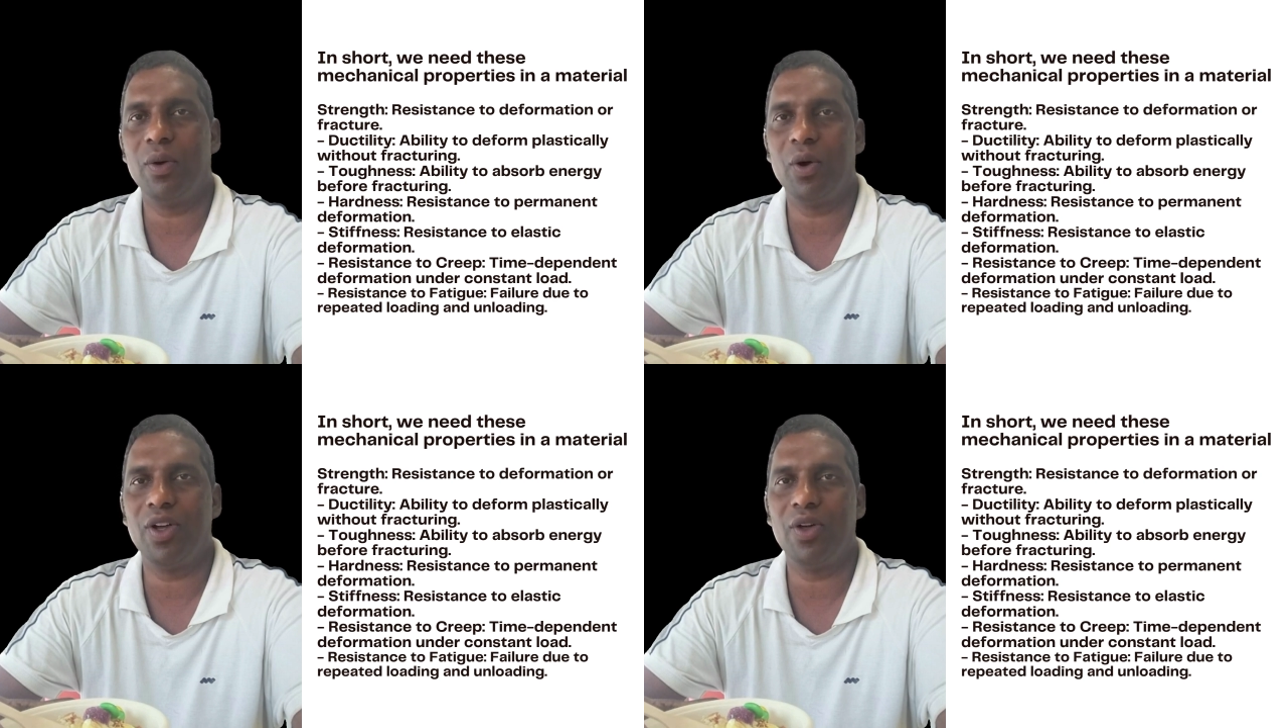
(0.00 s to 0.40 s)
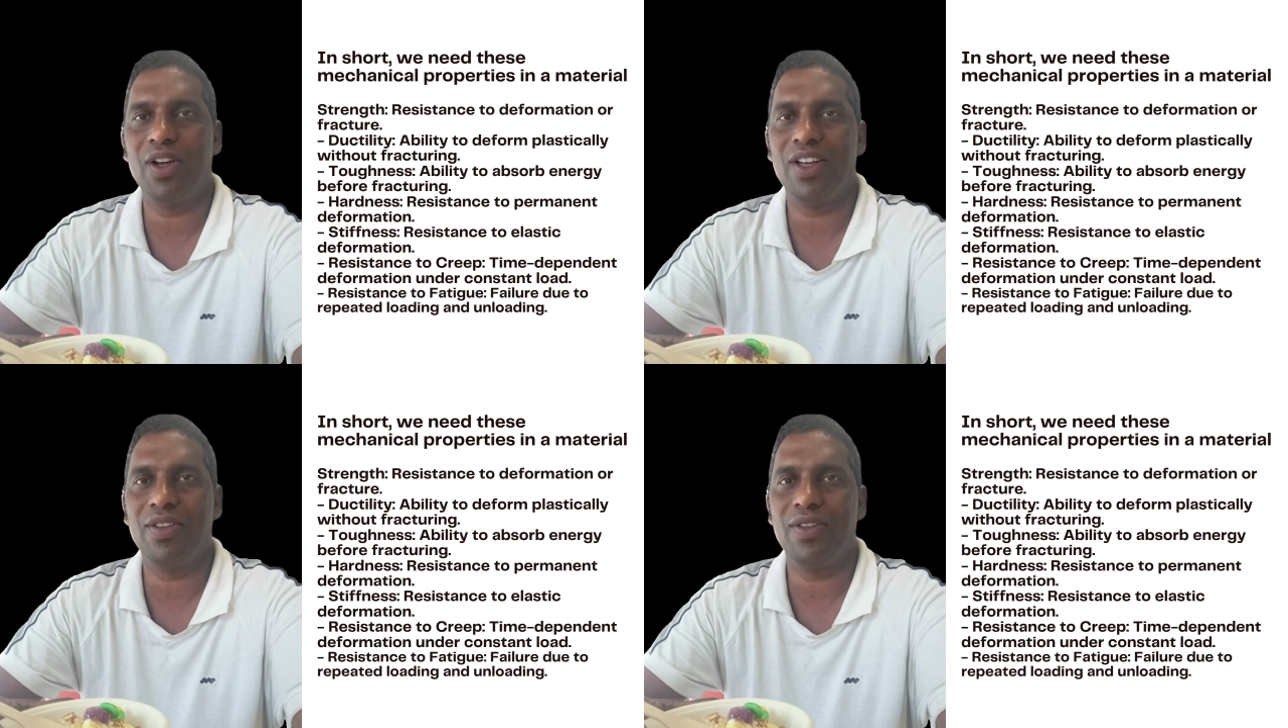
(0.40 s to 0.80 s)
We do
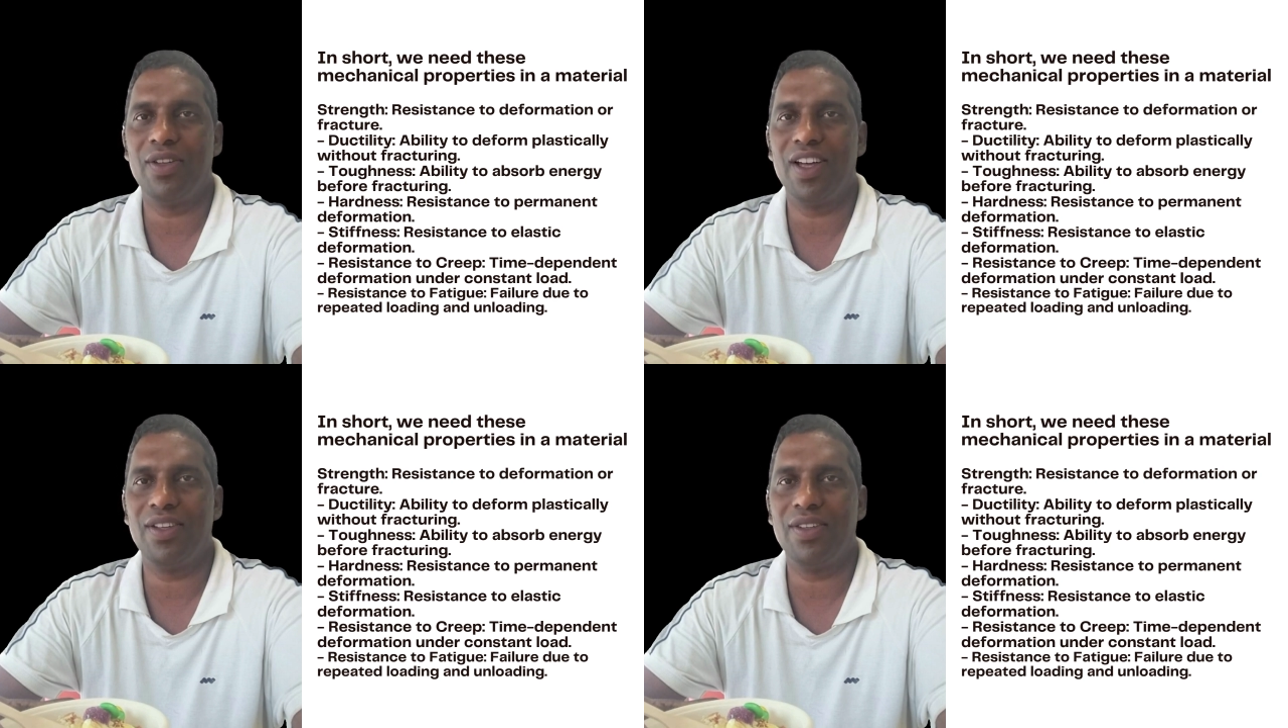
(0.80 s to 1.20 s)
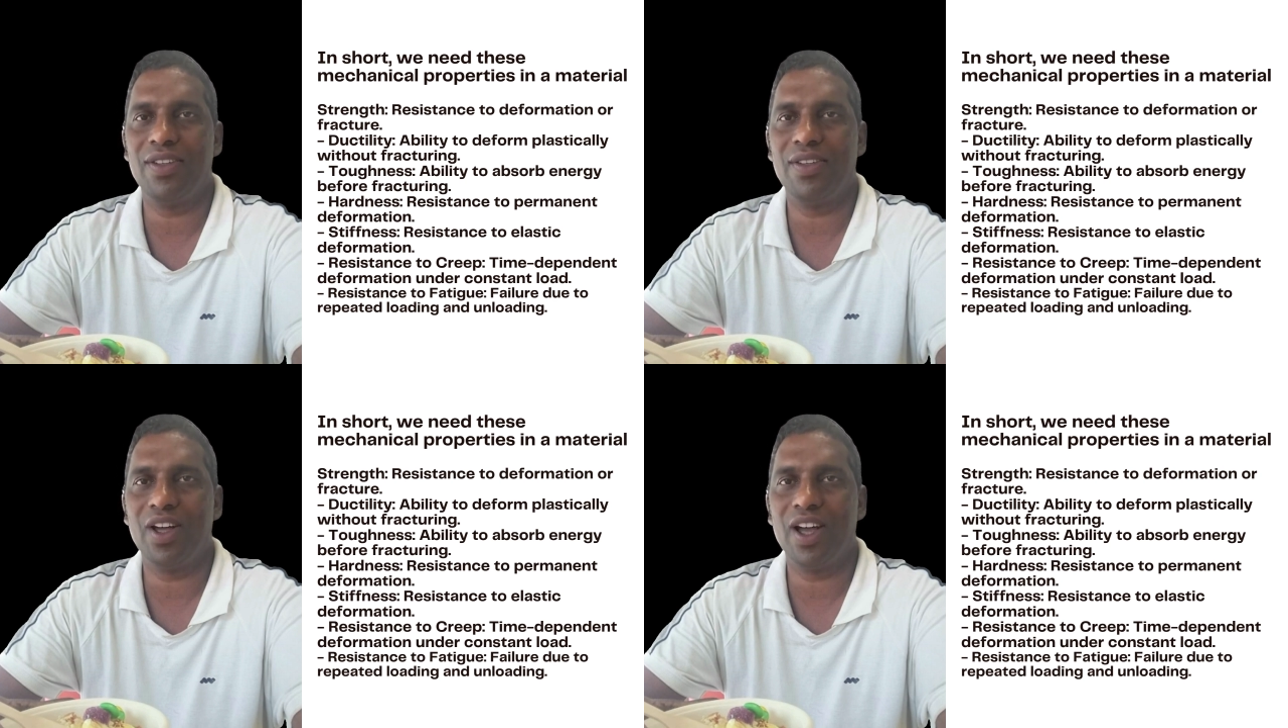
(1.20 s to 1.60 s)
tensile
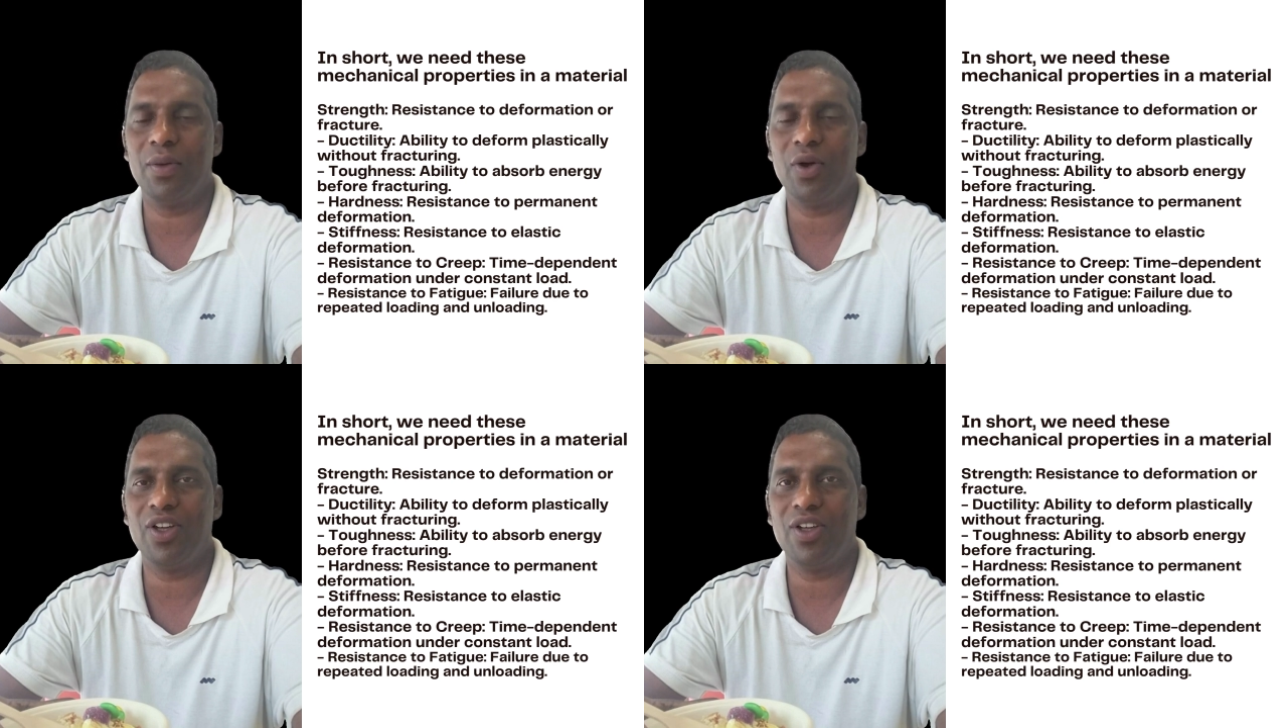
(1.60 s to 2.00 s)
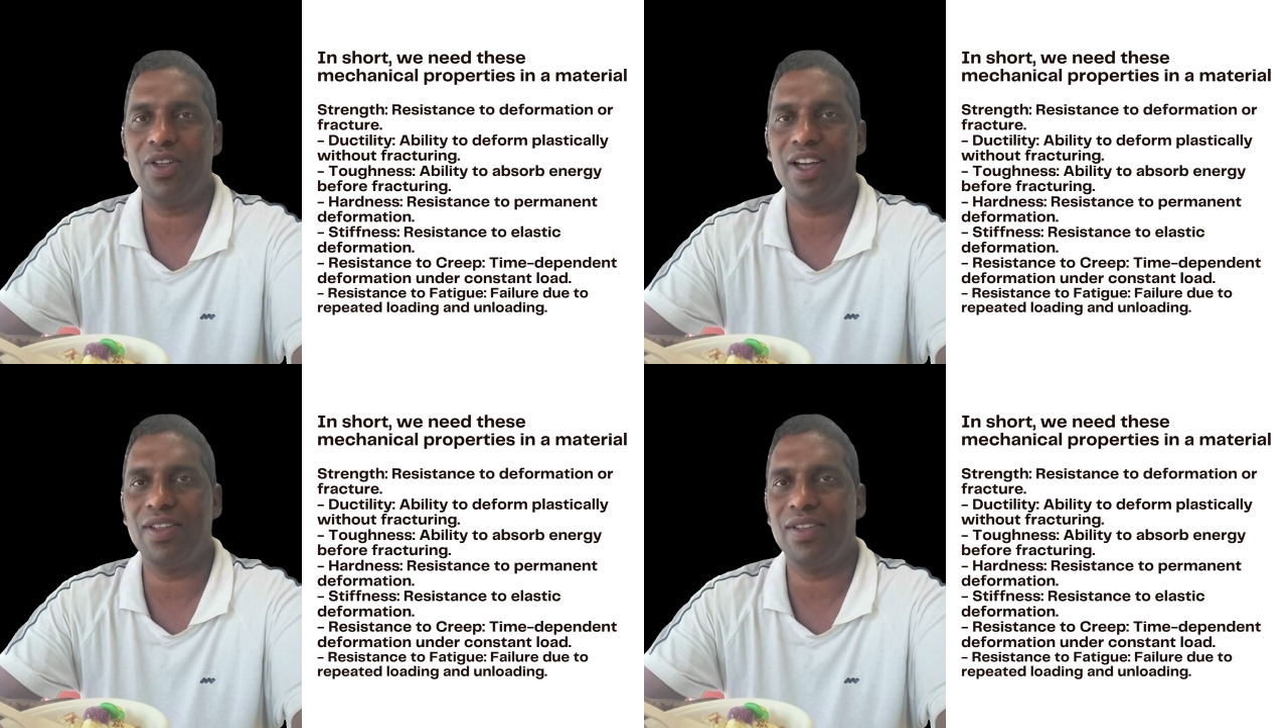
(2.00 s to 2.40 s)
test,
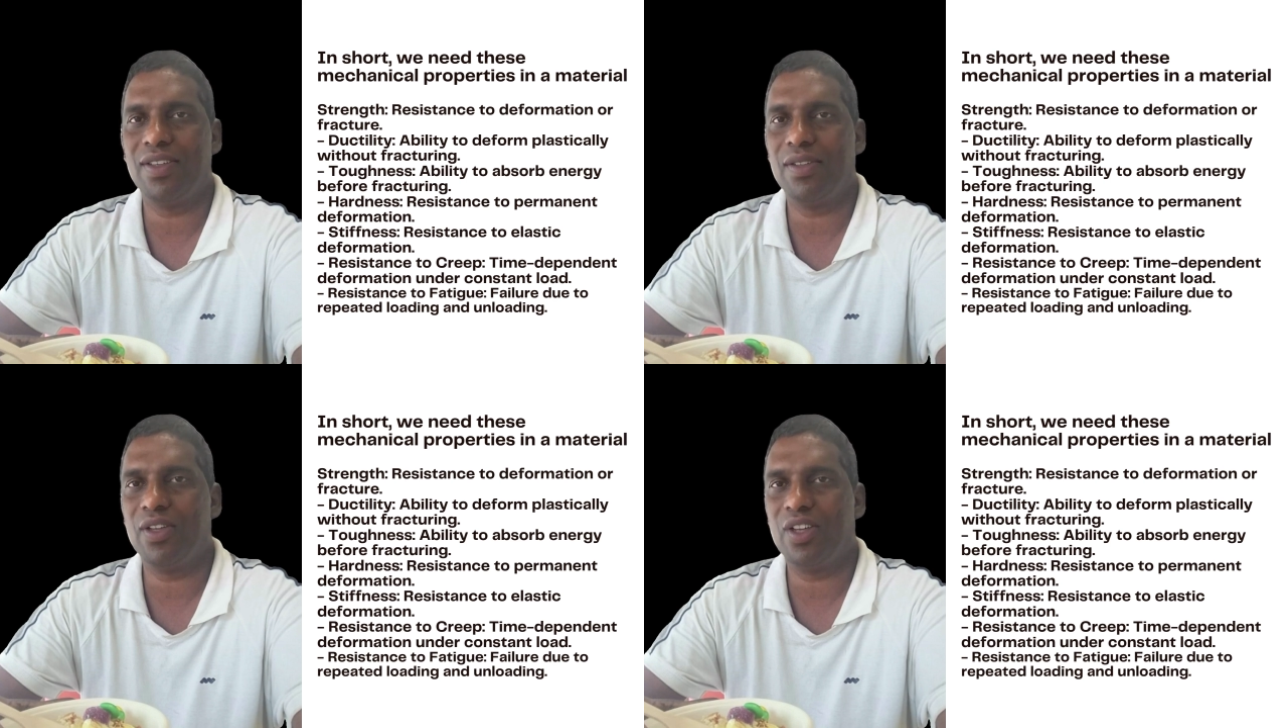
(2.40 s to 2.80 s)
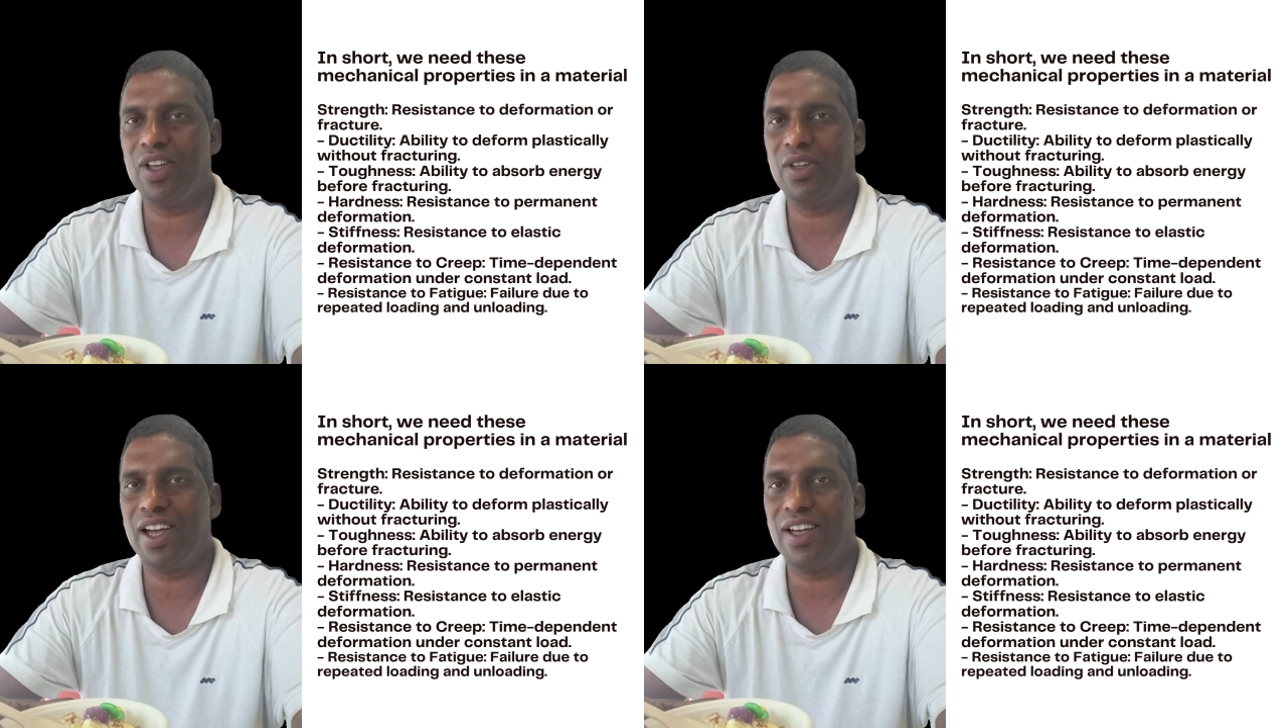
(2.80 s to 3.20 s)
compression test,
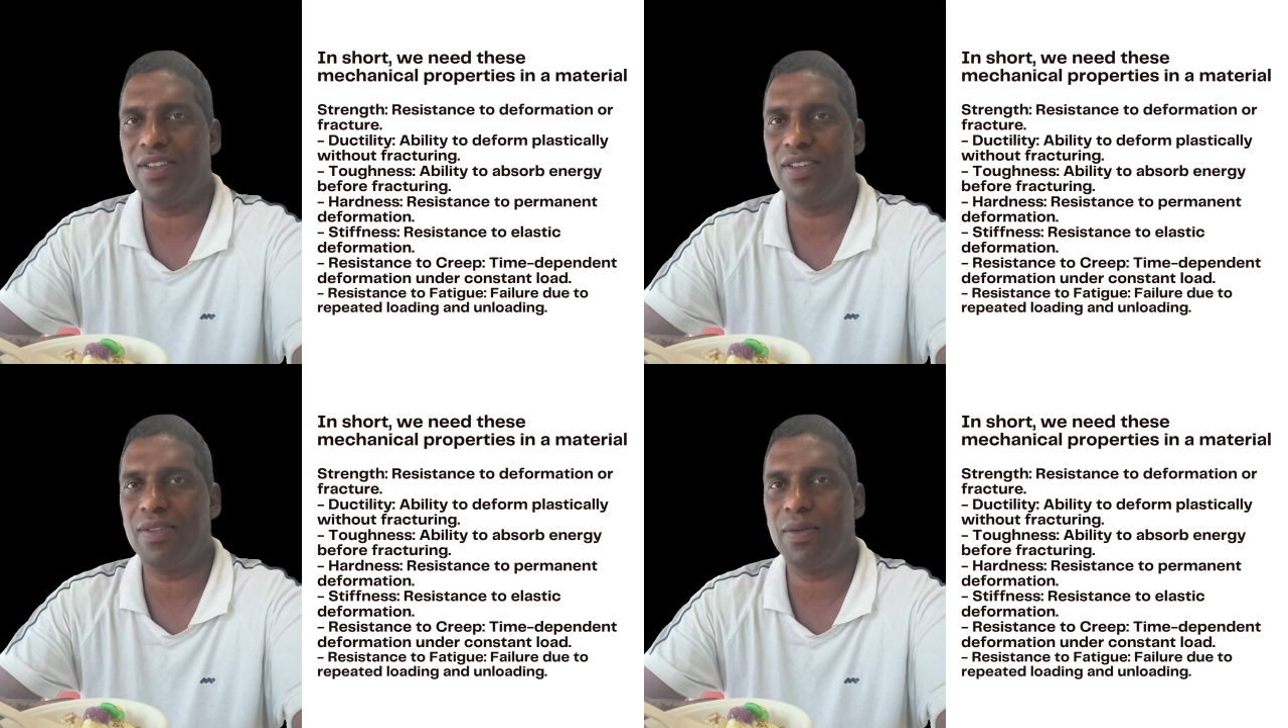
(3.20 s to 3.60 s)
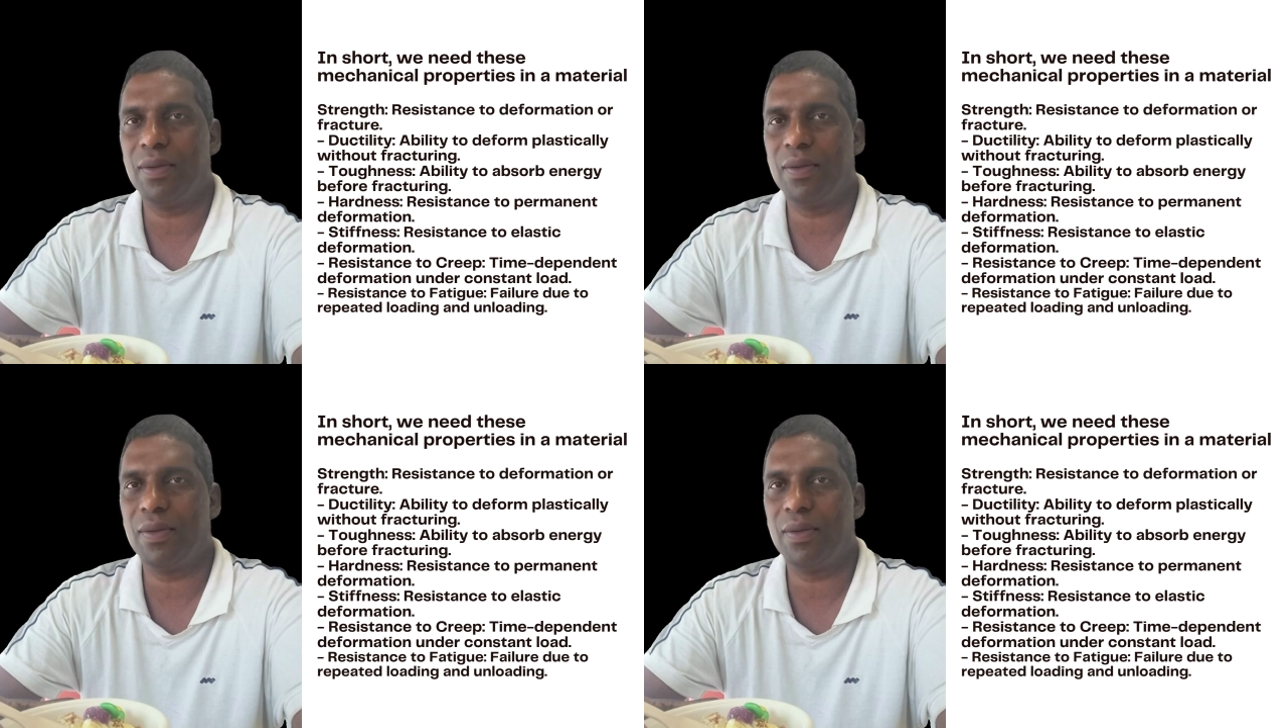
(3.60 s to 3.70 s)
shear test,